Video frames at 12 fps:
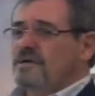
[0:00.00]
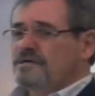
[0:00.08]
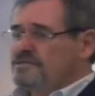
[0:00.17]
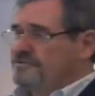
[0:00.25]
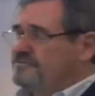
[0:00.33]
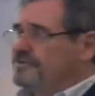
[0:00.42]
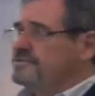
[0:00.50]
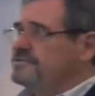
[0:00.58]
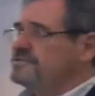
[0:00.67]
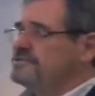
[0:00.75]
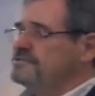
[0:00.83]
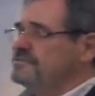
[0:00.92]
I can
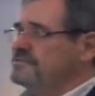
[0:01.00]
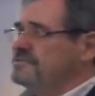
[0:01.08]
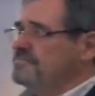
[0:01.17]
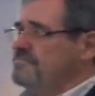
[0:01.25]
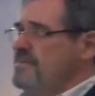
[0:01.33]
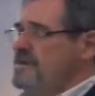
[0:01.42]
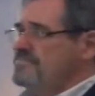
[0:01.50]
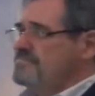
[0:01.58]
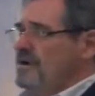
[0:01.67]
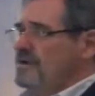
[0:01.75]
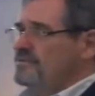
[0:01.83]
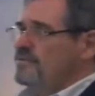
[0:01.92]
raise children and make
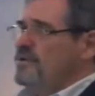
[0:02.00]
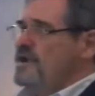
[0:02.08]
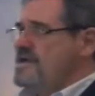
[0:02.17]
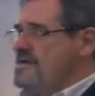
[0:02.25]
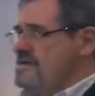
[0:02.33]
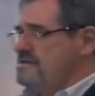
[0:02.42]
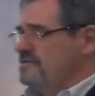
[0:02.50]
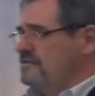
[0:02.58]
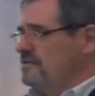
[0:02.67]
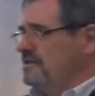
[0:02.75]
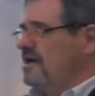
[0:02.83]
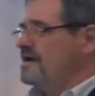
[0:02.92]
my way
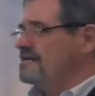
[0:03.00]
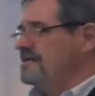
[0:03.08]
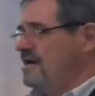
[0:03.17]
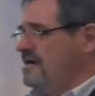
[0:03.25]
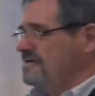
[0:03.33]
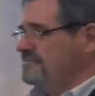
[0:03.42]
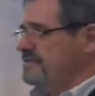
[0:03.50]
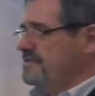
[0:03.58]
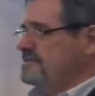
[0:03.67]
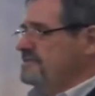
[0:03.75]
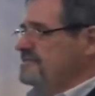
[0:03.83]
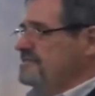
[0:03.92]
and look eye to eye with
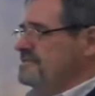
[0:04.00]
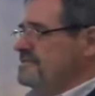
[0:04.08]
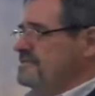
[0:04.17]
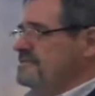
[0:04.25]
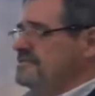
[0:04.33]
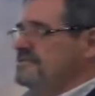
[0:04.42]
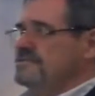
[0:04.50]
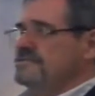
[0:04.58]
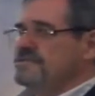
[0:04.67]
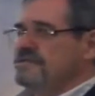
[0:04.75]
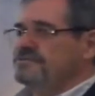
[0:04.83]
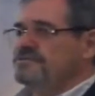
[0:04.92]
any citizen in
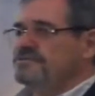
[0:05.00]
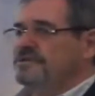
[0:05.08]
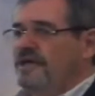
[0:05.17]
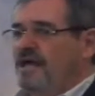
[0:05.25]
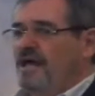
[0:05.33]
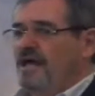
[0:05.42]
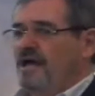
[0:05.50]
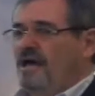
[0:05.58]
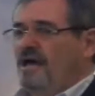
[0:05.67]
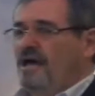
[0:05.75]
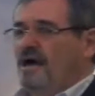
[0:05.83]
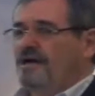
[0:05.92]
this country.
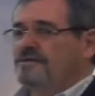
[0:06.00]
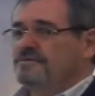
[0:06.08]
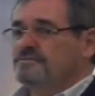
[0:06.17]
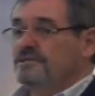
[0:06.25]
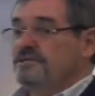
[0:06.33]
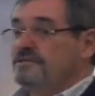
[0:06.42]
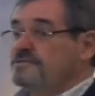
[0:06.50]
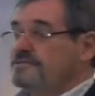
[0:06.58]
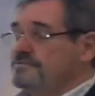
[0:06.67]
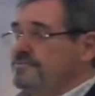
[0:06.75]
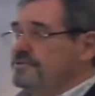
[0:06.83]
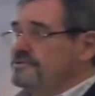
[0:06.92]
I don't need the
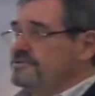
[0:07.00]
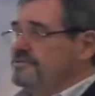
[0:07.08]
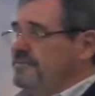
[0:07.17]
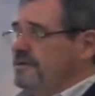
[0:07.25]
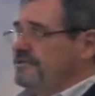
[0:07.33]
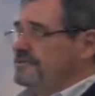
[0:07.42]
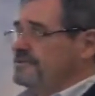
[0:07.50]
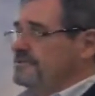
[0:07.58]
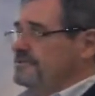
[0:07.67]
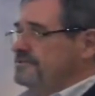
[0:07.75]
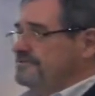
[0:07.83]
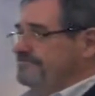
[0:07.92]
supports of
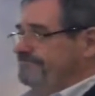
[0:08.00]
marriage.